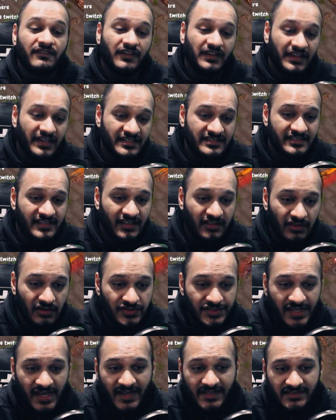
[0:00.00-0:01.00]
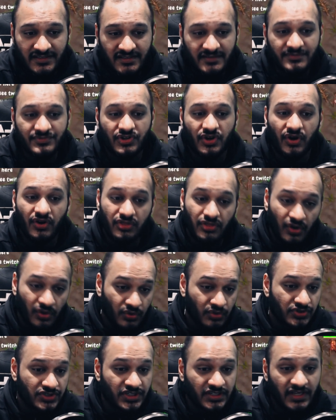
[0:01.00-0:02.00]
for listing those items on the
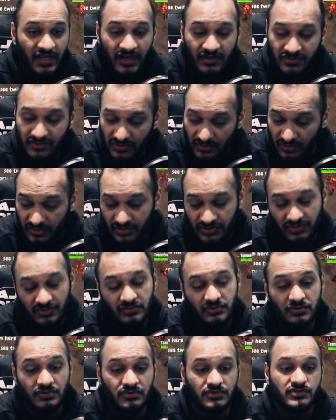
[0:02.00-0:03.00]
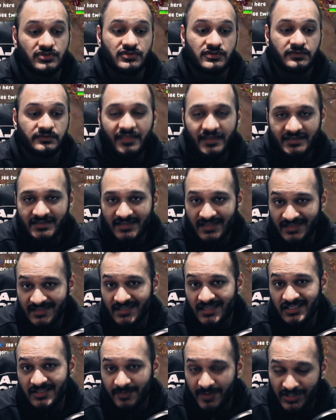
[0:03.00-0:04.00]
auction house or stores. This is
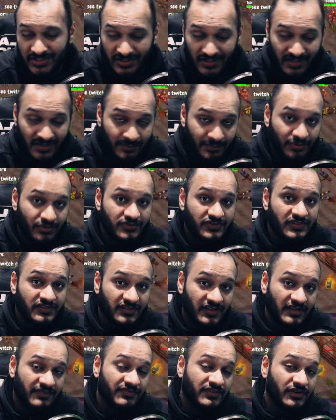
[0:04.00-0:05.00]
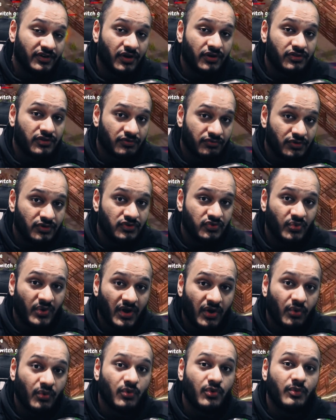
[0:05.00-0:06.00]
especially important if you go the route
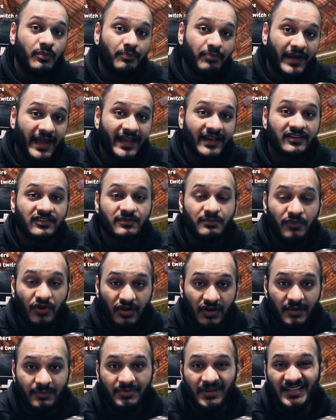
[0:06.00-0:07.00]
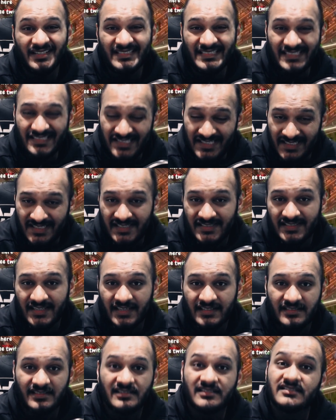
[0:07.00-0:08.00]
where all banks, marketplaces, city
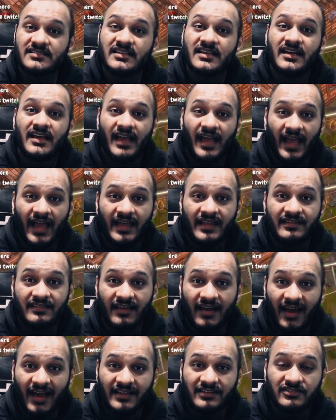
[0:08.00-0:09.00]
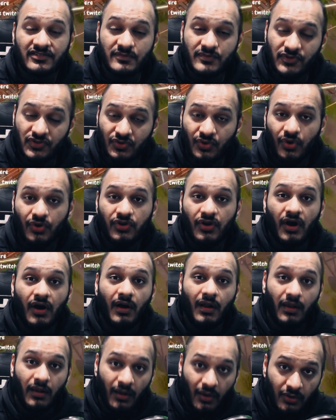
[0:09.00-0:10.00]
centers, and items stored
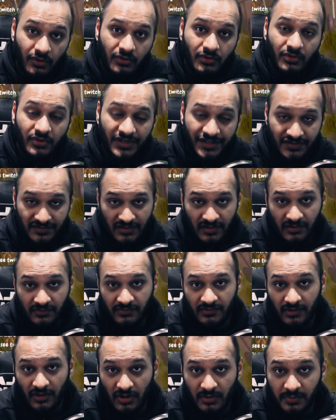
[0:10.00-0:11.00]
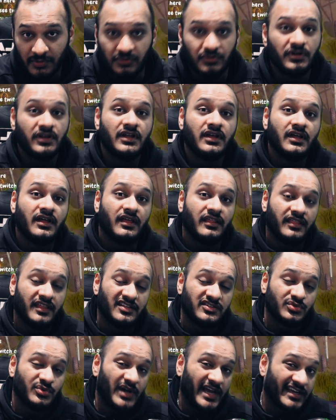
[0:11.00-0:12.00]
are local instead of global.
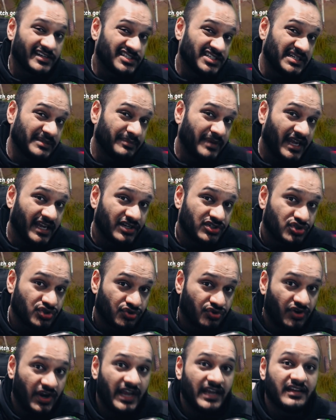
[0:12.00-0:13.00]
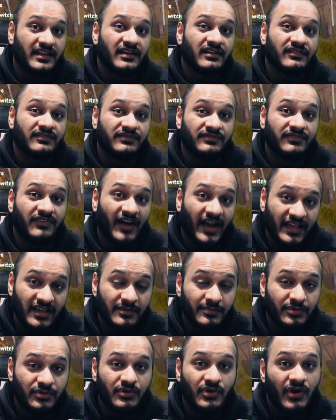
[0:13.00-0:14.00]
This will actually make trading
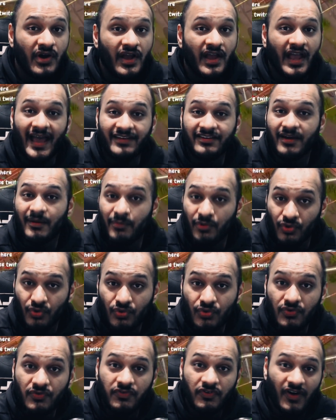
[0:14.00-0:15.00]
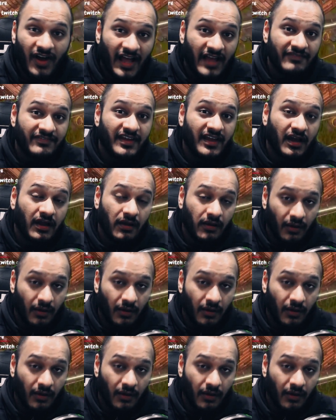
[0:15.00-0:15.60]
viable, and I'm all for having